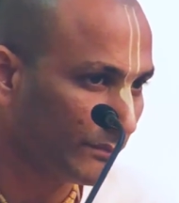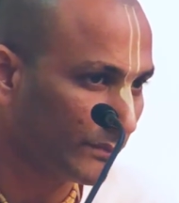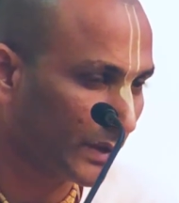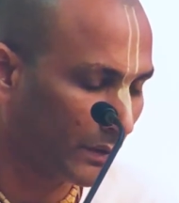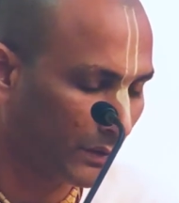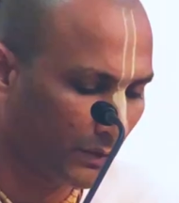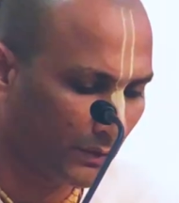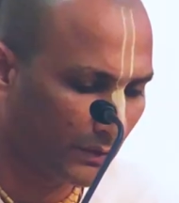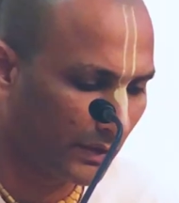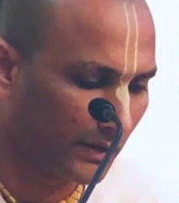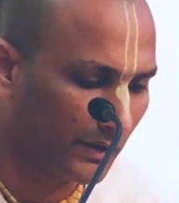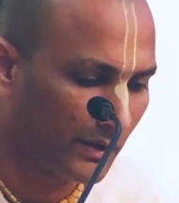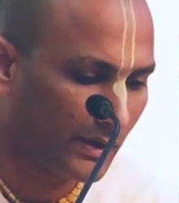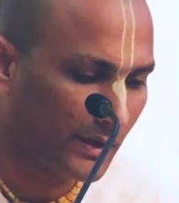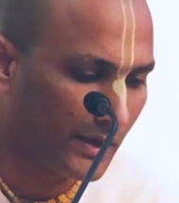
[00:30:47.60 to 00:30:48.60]
The
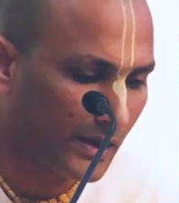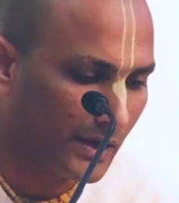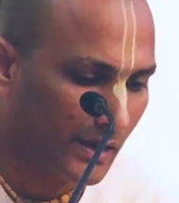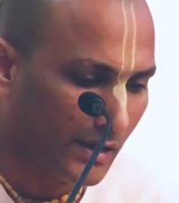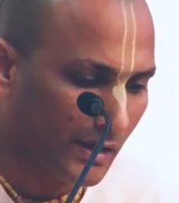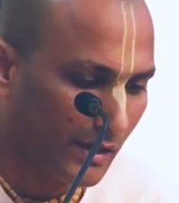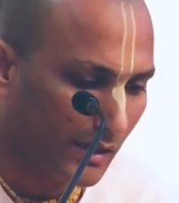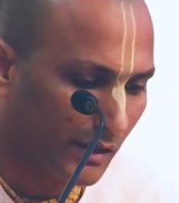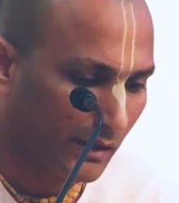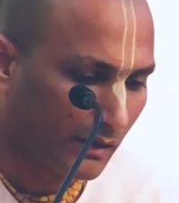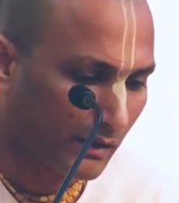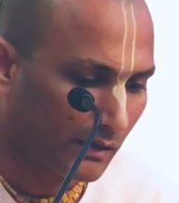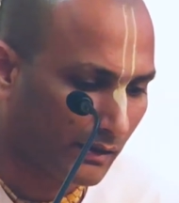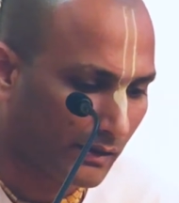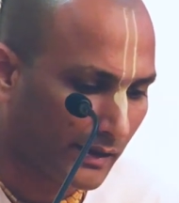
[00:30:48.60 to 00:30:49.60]
whole
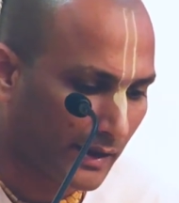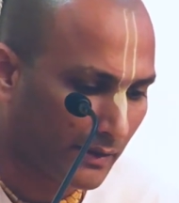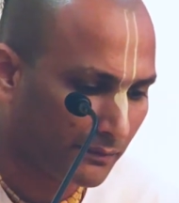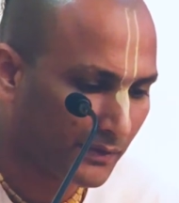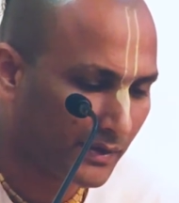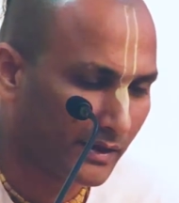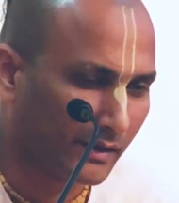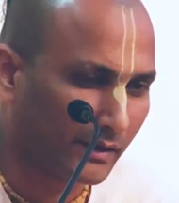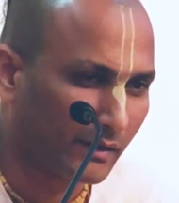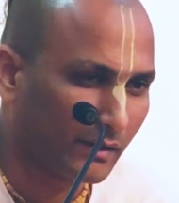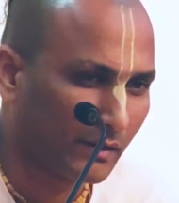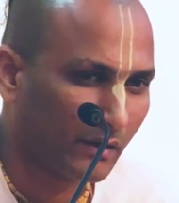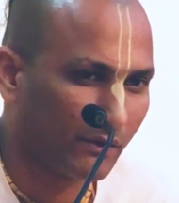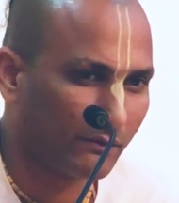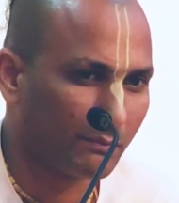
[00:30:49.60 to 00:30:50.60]
effort
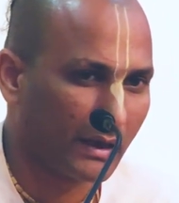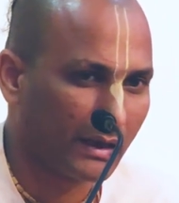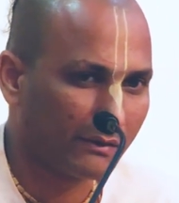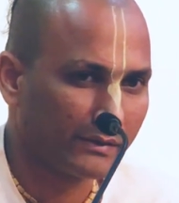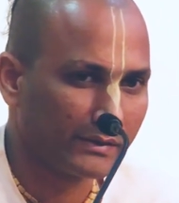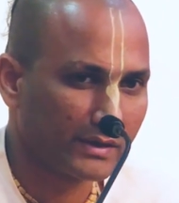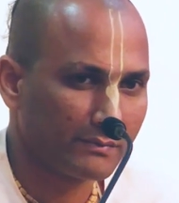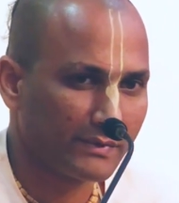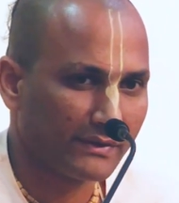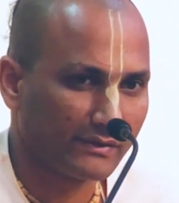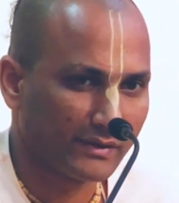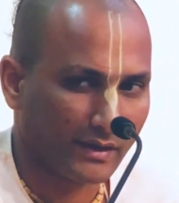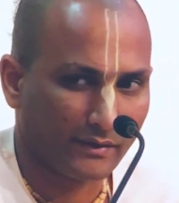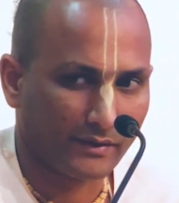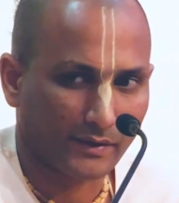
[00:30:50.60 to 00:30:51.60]
of Bhagavatam
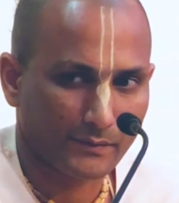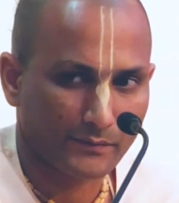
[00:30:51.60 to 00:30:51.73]
is that